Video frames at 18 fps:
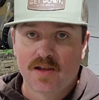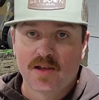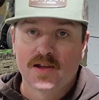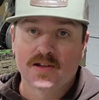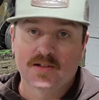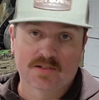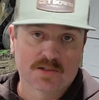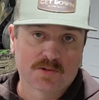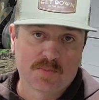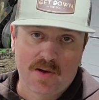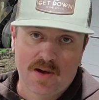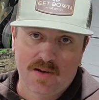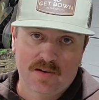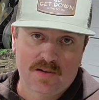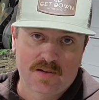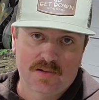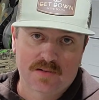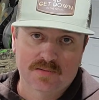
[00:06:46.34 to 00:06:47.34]
is the
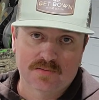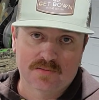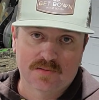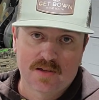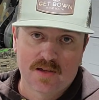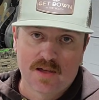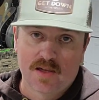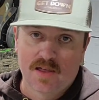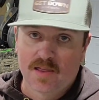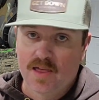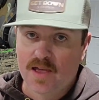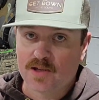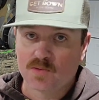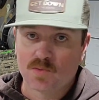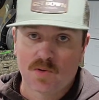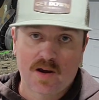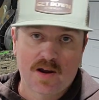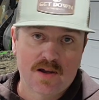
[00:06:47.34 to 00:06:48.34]
spot lock.
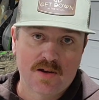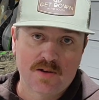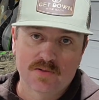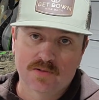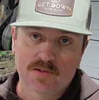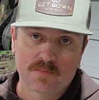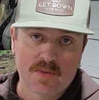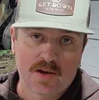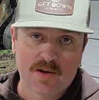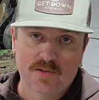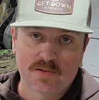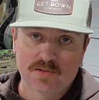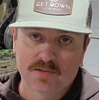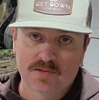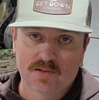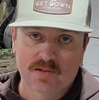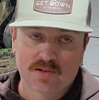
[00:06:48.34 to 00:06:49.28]
That's what I use the most.